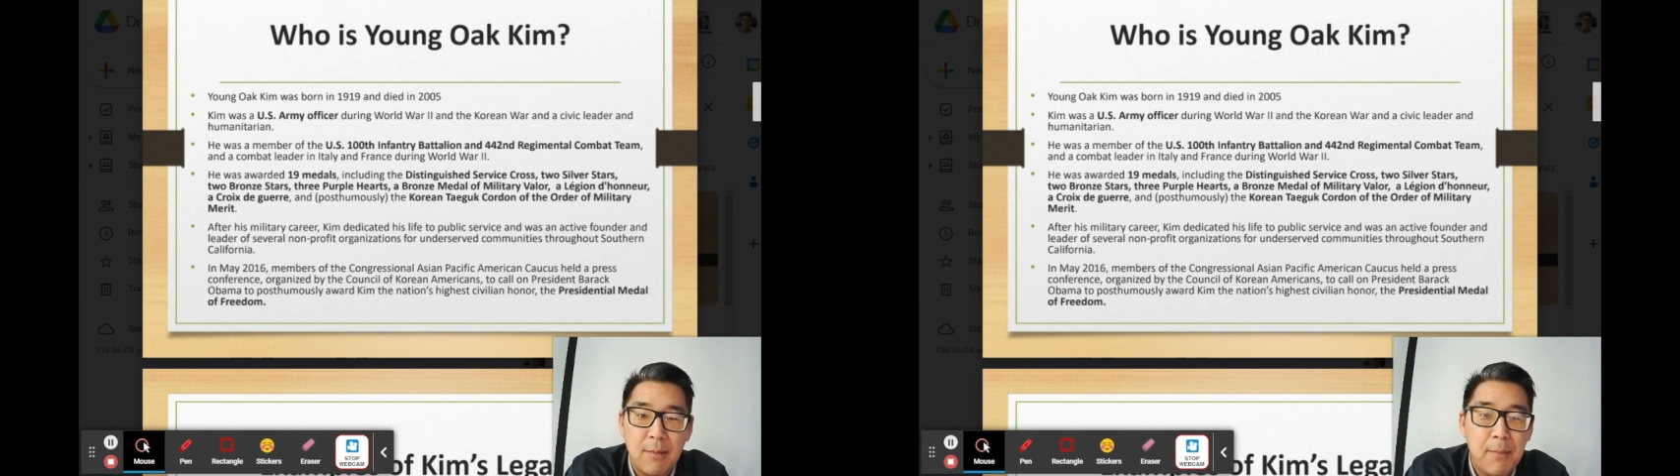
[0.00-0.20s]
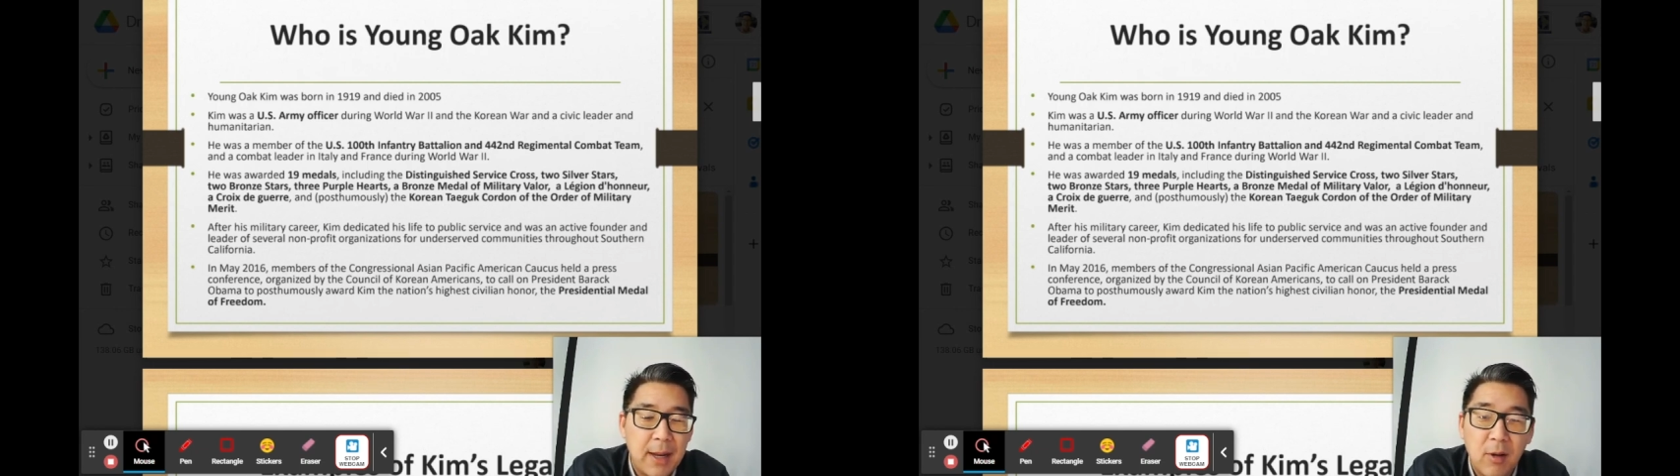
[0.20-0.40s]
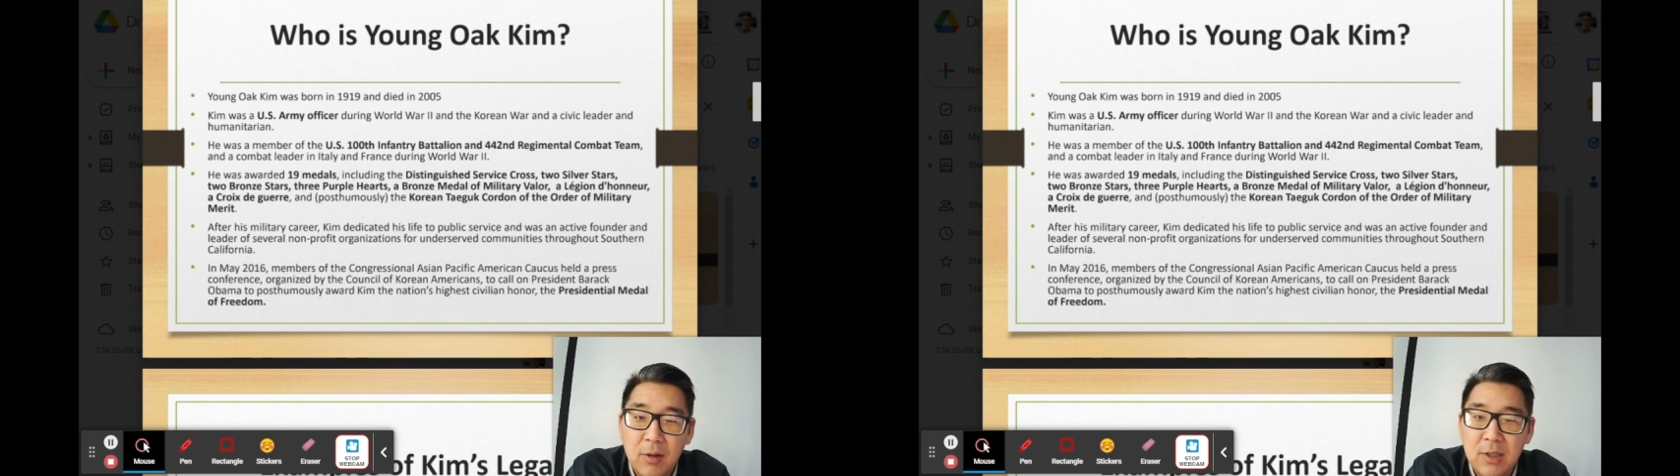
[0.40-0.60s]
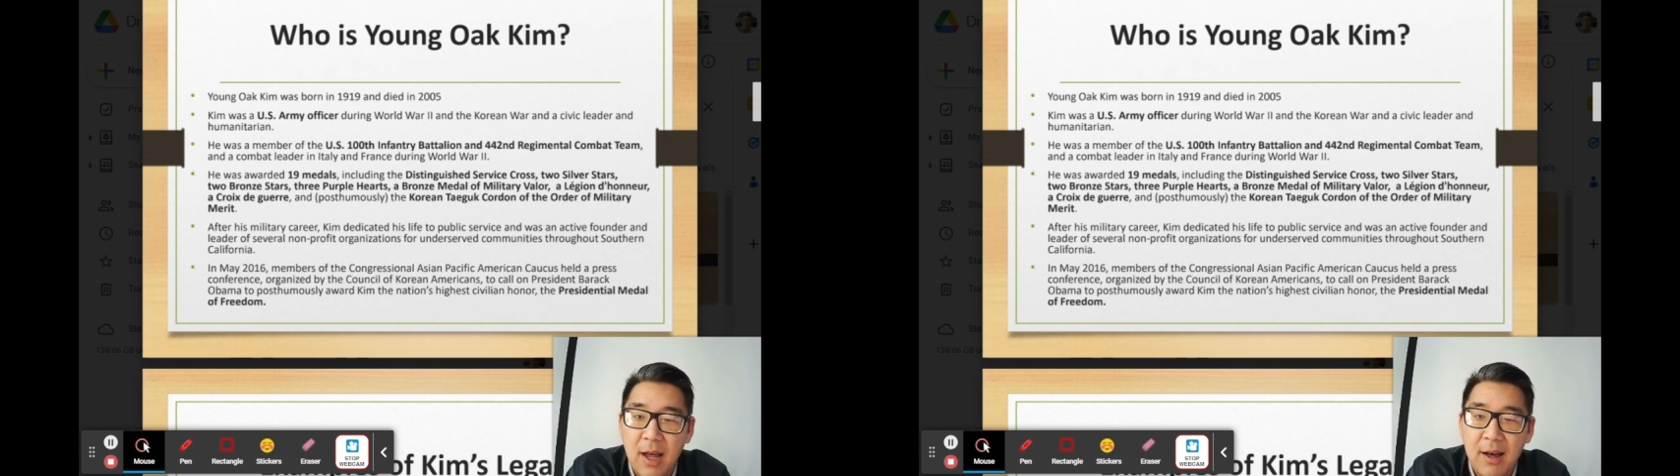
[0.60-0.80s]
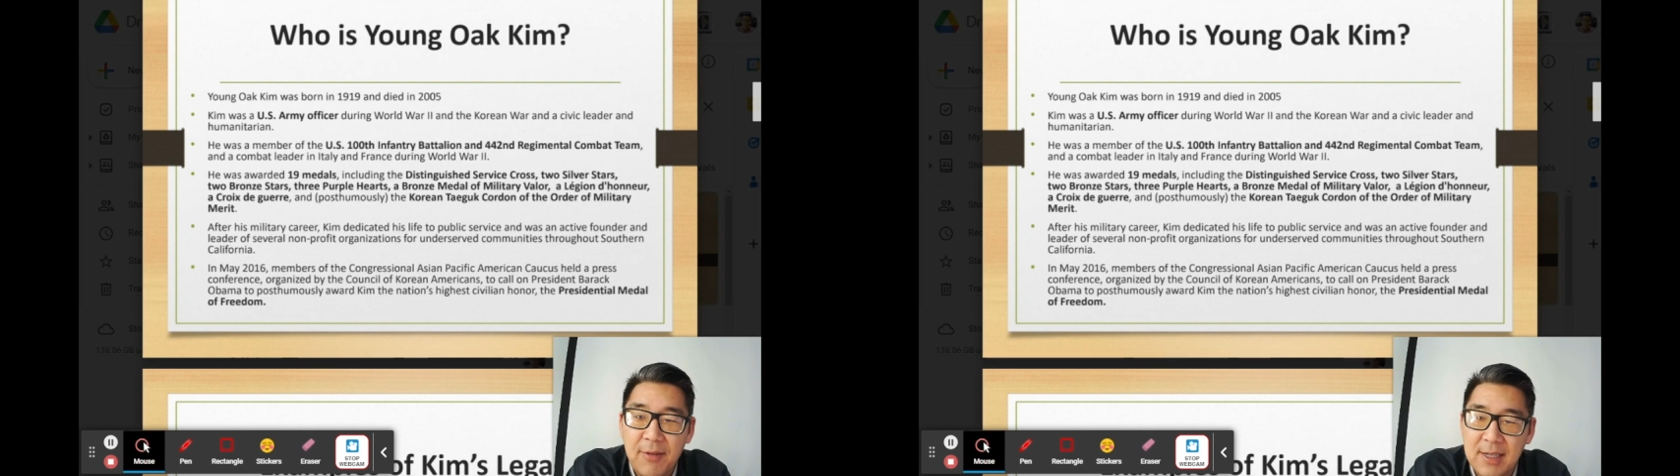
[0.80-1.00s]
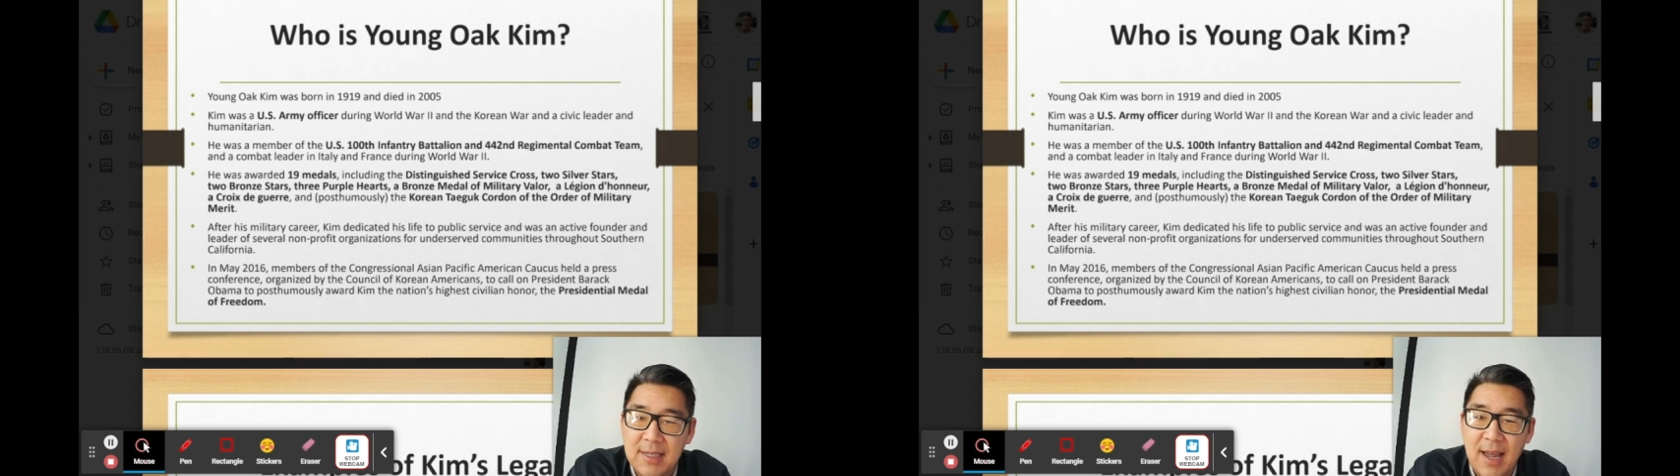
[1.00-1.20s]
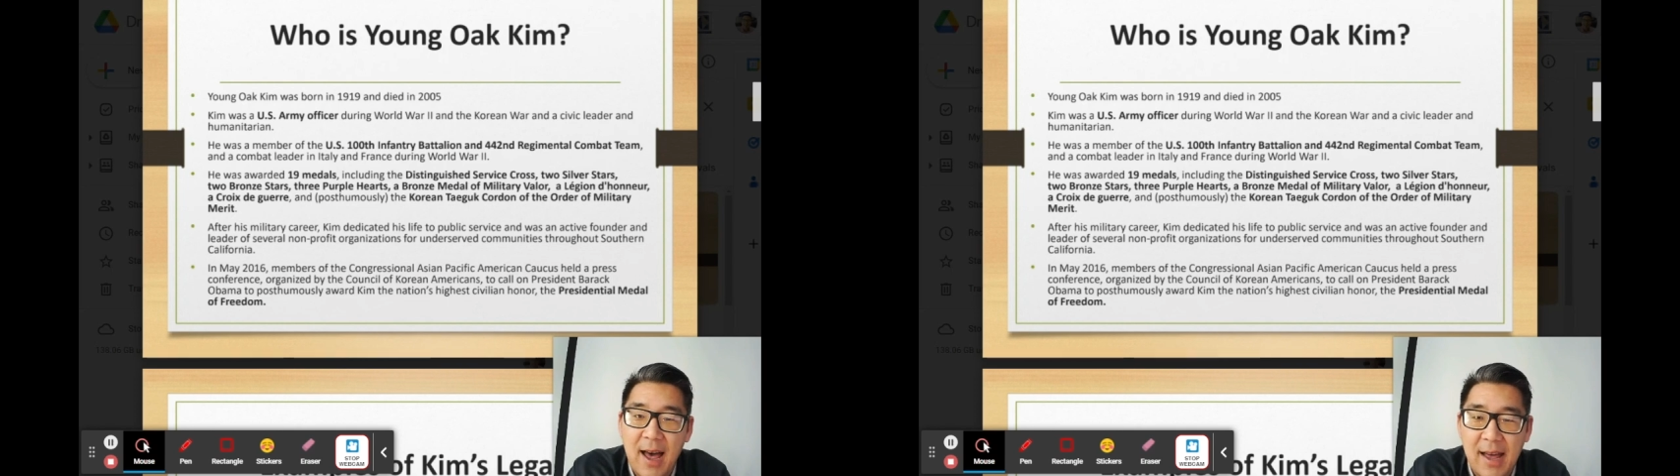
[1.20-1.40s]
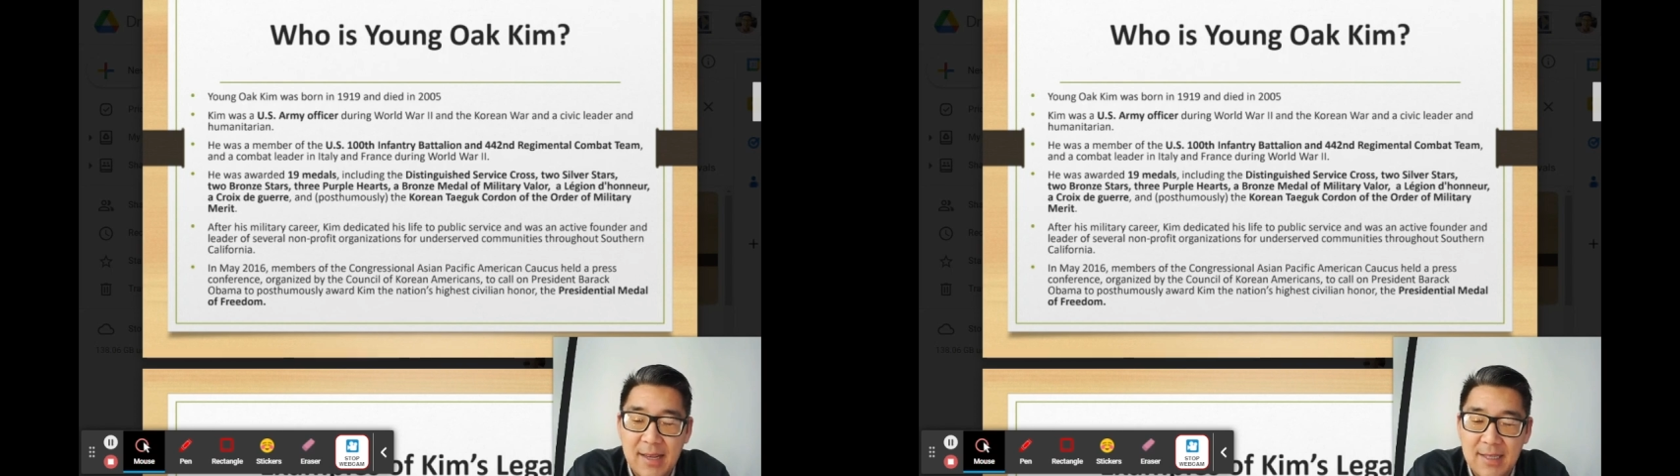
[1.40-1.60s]
medals of its
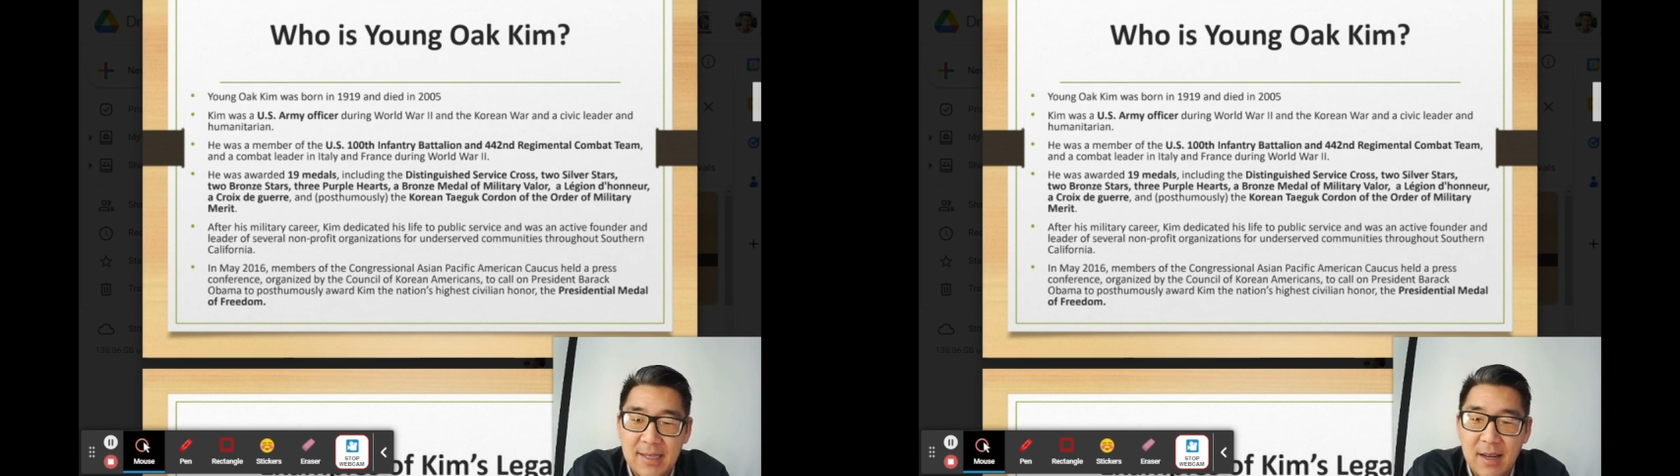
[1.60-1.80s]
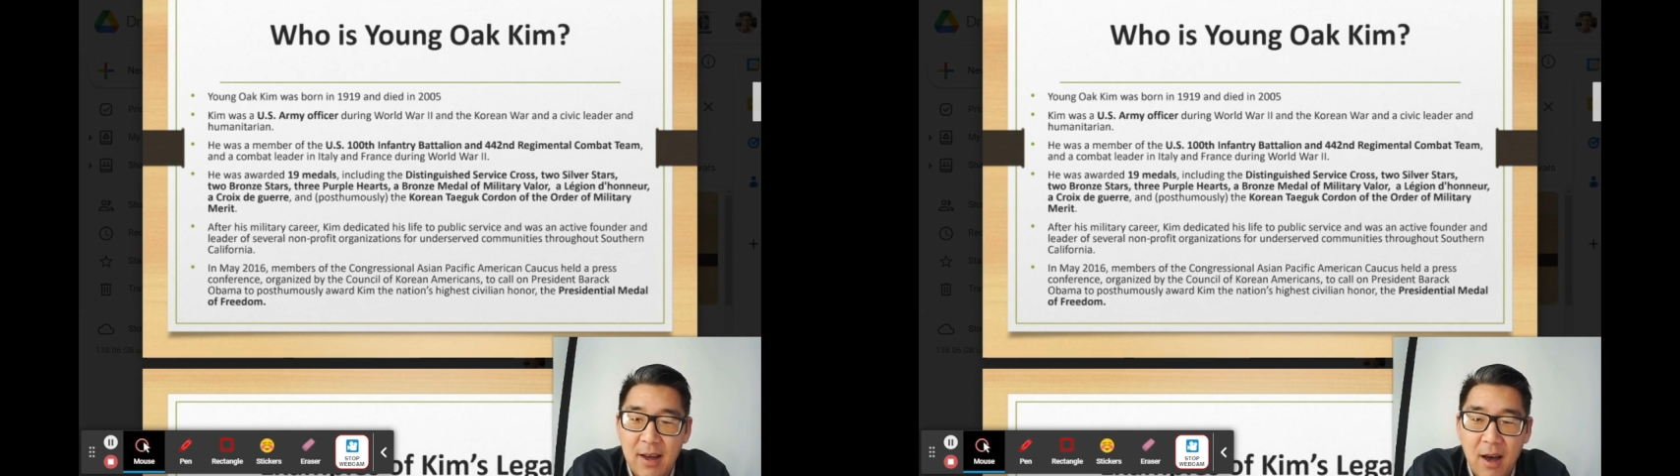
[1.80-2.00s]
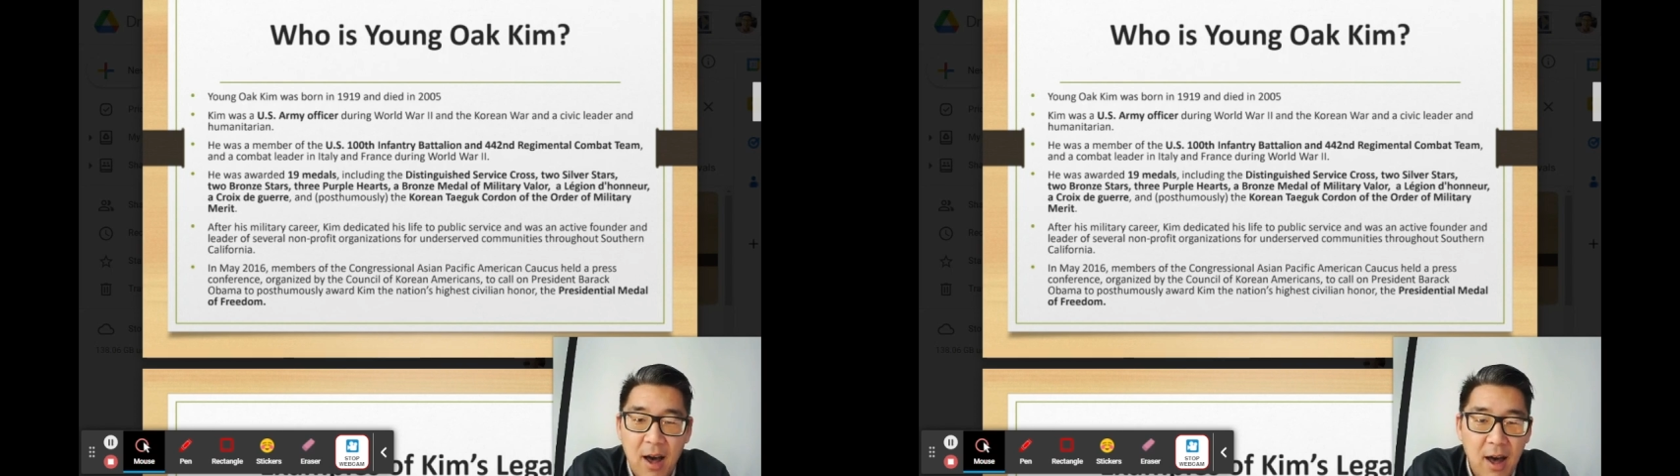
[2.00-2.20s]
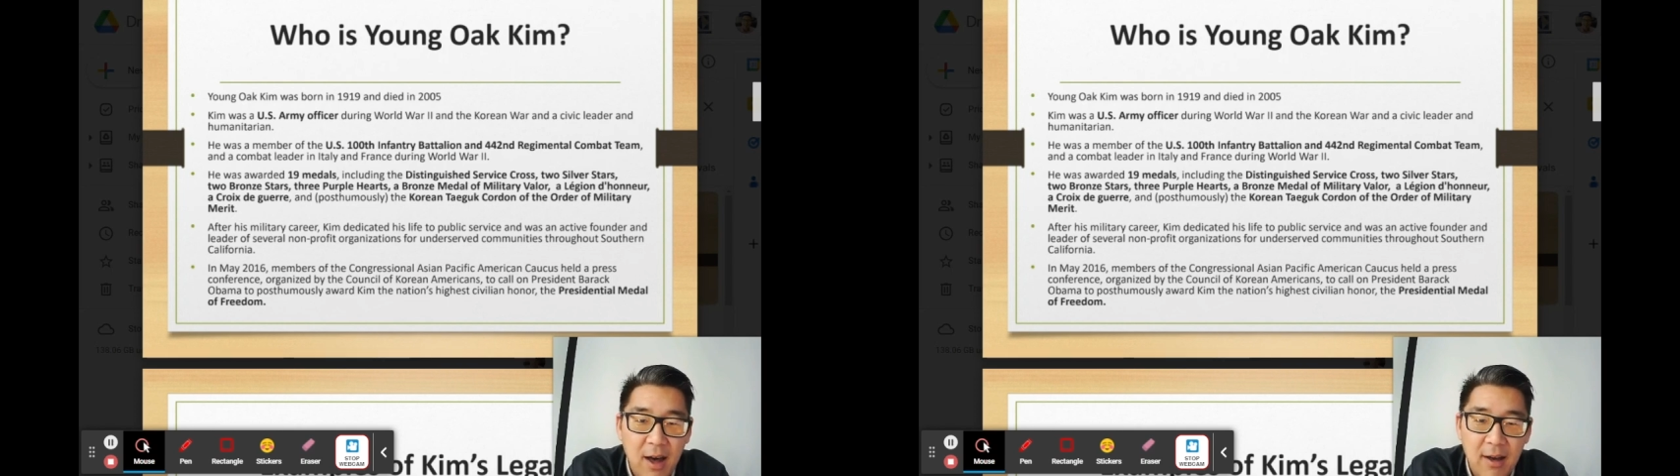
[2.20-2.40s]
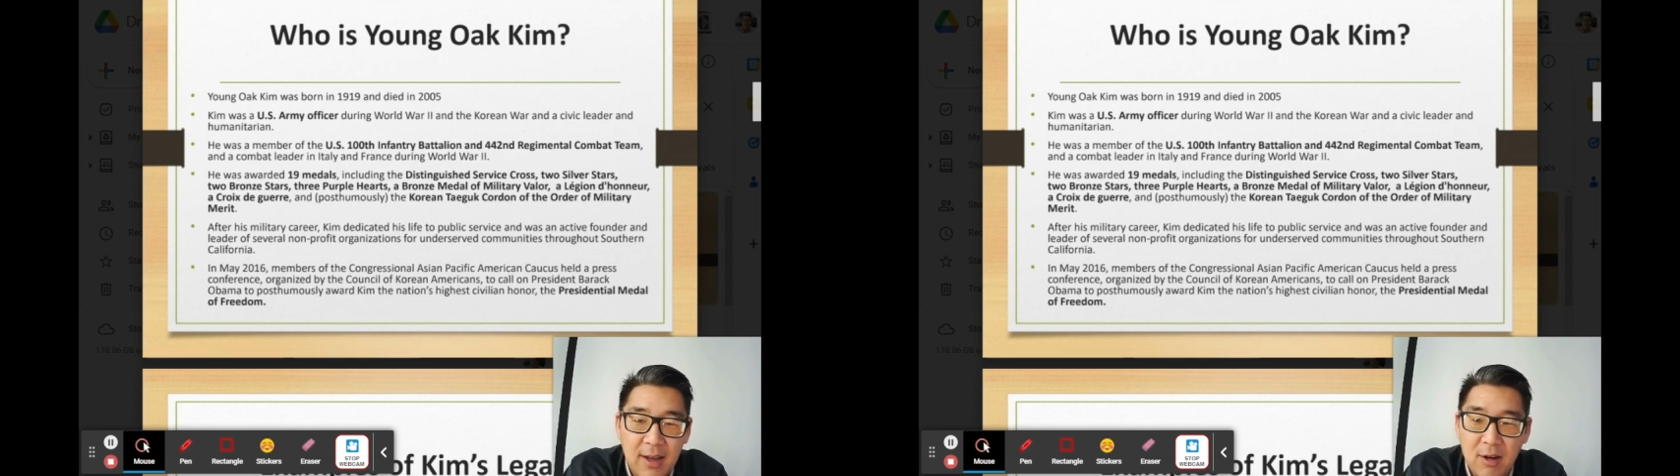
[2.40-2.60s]
size uh,